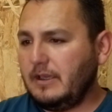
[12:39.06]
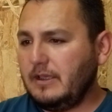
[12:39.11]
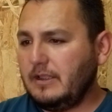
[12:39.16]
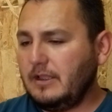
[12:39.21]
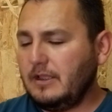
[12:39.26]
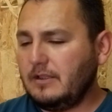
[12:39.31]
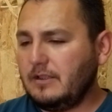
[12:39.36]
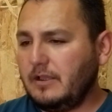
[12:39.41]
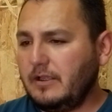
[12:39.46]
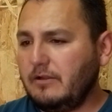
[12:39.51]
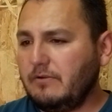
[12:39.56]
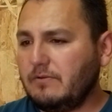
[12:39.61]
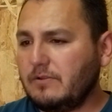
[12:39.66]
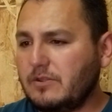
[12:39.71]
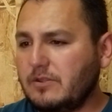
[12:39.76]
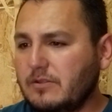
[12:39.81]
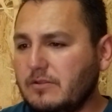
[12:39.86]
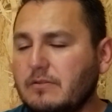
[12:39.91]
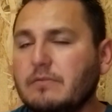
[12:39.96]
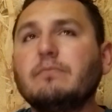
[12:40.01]
And I thought it
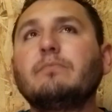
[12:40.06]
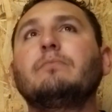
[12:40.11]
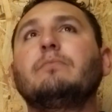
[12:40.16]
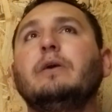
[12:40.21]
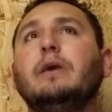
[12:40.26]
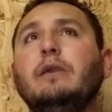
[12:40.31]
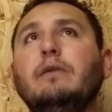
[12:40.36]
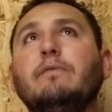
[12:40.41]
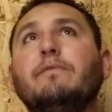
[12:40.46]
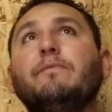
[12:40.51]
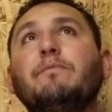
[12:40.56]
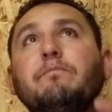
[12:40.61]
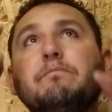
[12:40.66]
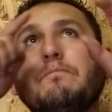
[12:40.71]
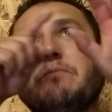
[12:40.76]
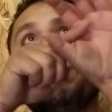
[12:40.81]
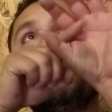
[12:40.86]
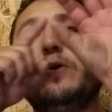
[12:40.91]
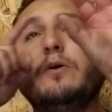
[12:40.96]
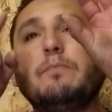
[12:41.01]
was just, hey,
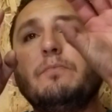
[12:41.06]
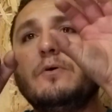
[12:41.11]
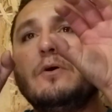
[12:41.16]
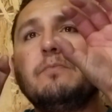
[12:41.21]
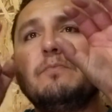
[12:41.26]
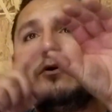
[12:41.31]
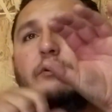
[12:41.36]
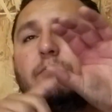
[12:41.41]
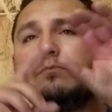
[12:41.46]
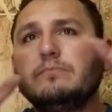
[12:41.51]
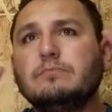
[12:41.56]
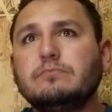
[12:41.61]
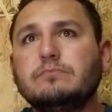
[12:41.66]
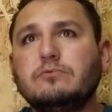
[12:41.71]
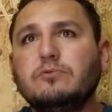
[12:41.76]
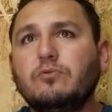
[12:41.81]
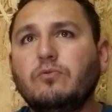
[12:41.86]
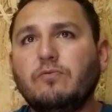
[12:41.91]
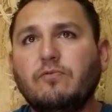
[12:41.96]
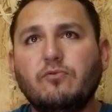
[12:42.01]
boom, boom, boom.
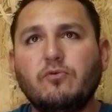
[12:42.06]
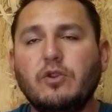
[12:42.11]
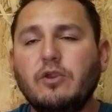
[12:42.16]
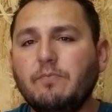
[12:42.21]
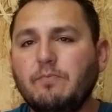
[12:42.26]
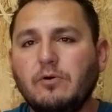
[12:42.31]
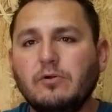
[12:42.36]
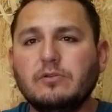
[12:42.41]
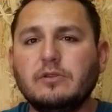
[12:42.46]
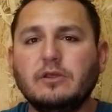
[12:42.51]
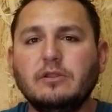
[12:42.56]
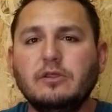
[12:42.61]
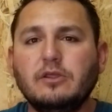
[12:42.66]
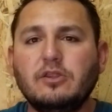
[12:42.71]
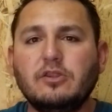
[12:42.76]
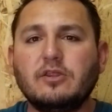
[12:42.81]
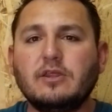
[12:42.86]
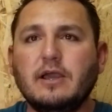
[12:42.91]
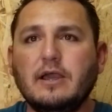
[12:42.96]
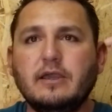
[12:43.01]
3 bolts on
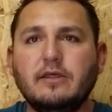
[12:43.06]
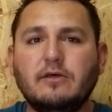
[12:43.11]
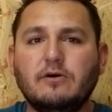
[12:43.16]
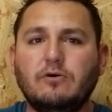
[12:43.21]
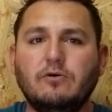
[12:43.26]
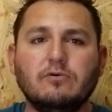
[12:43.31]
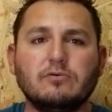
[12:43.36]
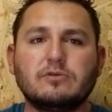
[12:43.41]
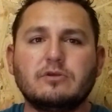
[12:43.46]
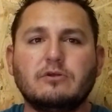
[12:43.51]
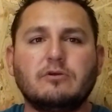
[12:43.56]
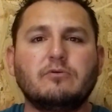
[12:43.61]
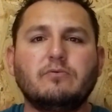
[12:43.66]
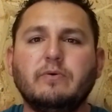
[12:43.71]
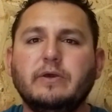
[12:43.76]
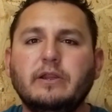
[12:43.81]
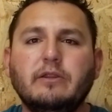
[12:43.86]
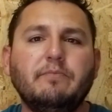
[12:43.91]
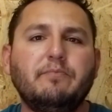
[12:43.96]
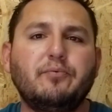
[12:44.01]
each side. The holes are
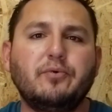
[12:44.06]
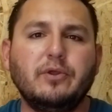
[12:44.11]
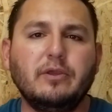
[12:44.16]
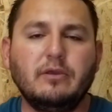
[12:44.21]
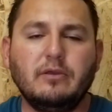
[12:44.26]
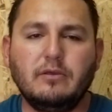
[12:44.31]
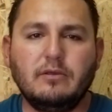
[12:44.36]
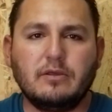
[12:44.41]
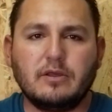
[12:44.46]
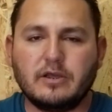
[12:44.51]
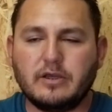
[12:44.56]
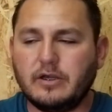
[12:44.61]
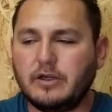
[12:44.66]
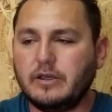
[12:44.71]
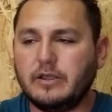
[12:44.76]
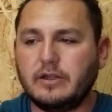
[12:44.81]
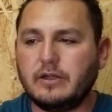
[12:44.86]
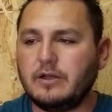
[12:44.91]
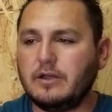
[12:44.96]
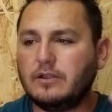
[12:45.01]
already
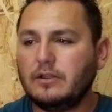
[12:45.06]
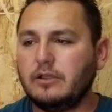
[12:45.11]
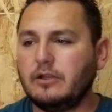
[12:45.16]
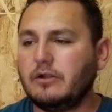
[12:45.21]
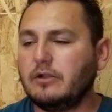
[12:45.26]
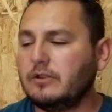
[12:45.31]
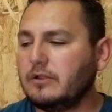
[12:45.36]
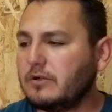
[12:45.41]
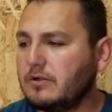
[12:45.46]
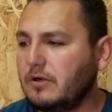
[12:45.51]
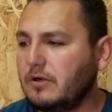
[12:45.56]
pre-cut on there on the